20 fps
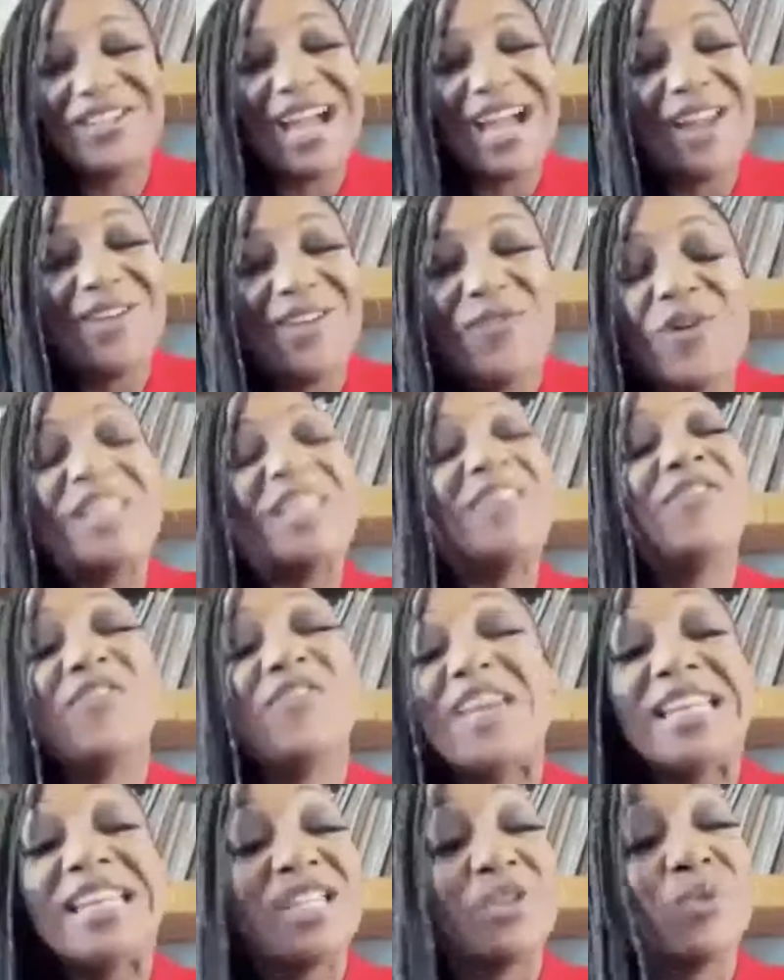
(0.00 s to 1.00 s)
gotta fully
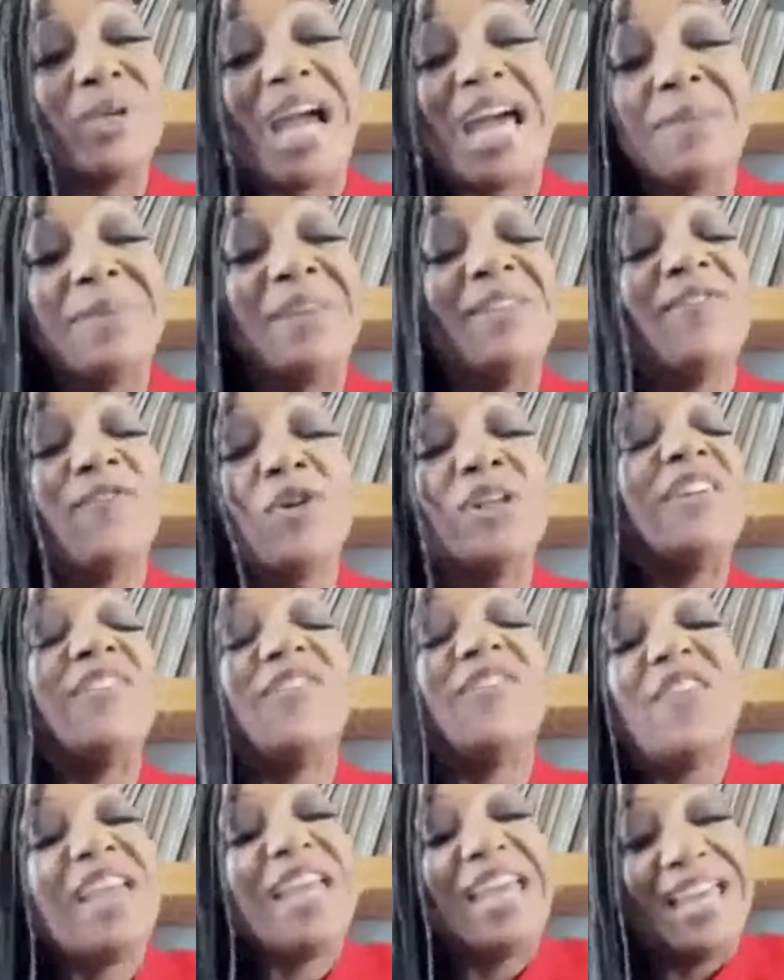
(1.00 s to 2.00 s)
feed us. We gotta be fully
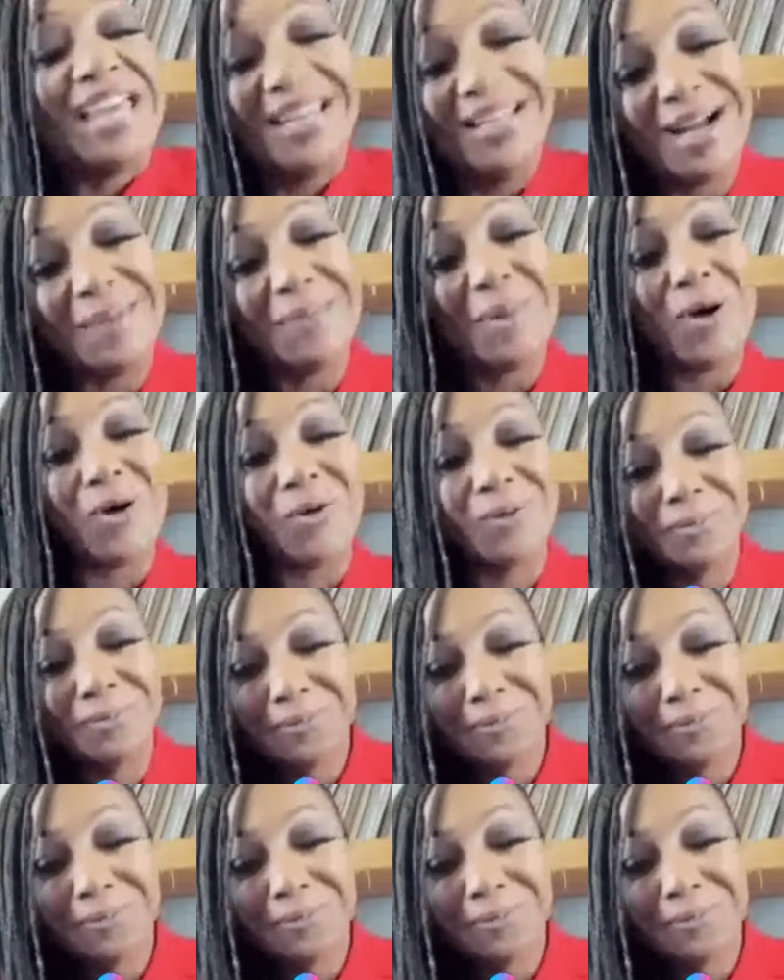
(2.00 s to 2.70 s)
fed. Come on.